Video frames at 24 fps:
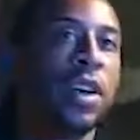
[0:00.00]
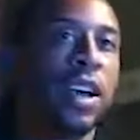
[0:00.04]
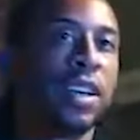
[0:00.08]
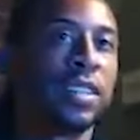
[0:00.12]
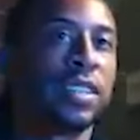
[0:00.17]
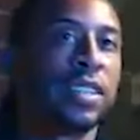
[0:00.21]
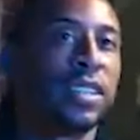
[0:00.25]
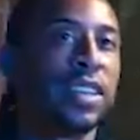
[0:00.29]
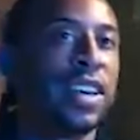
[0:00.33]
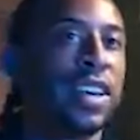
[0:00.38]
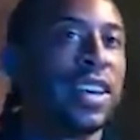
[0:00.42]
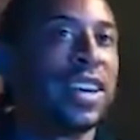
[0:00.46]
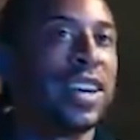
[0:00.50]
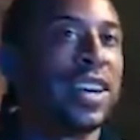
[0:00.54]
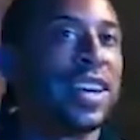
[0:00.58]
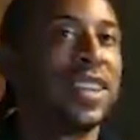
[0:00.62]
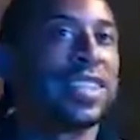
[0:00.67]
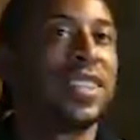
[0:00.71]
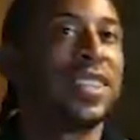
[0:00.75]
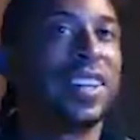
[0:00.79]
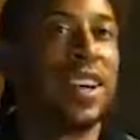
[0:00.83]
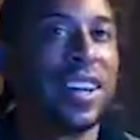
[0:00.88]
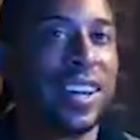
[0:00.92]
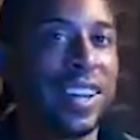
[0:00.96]
It should
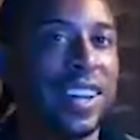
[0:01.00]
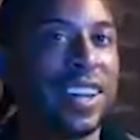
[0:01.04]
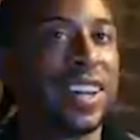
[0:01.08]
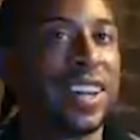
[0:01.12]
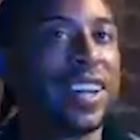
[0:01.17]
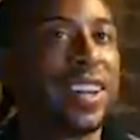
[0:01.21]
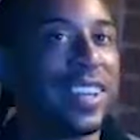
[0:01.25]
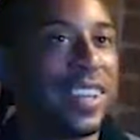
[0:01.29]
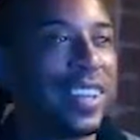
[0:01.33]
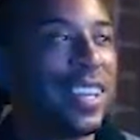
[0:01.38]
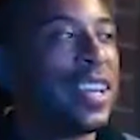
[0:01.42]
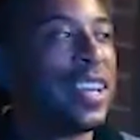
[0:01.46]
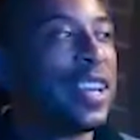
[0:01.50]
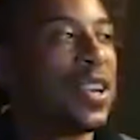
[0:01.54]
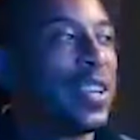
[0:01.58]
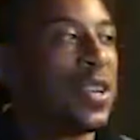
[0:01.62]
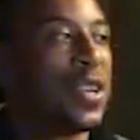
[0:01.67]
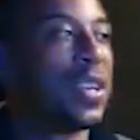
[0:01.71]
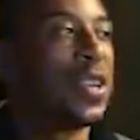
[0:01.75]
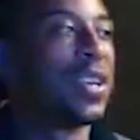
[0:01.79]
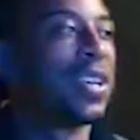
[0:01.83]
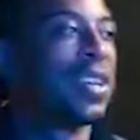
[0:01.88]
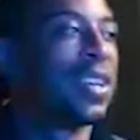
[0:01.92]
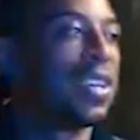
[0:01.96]
also be made clear
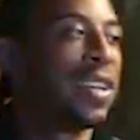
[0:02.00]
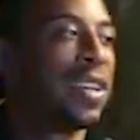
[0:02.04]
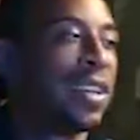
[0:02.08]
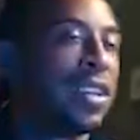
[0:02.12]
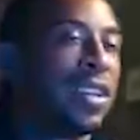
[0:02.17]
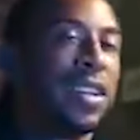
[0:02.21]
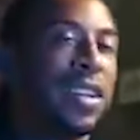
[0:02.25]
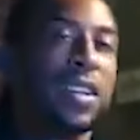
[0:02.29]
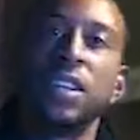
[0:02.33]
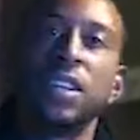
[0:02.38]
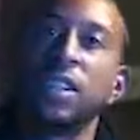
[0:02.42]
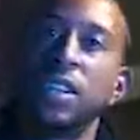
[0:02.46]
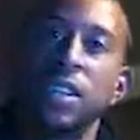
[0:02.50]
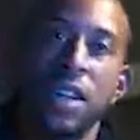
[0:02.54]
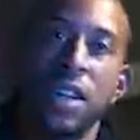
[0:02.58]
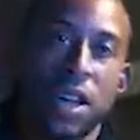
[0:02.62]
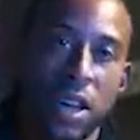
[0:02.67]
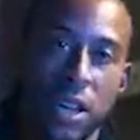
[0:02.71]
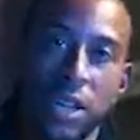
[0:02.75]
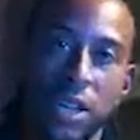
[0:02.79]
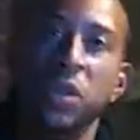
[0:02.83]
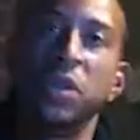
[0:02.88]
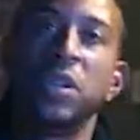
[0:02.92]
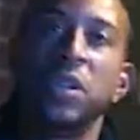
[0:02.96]
that Ludacris has
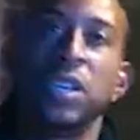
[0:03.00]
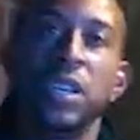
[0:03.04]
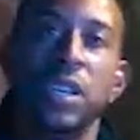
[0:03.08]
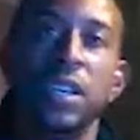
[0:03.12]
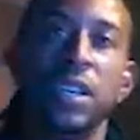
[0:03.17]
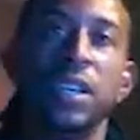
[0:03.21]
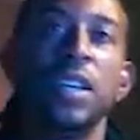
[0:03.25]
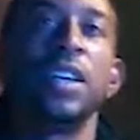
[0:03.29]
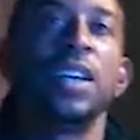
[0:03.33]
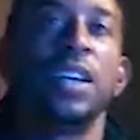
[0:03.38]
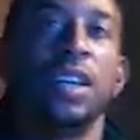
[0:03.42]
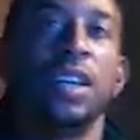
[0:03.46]
never stated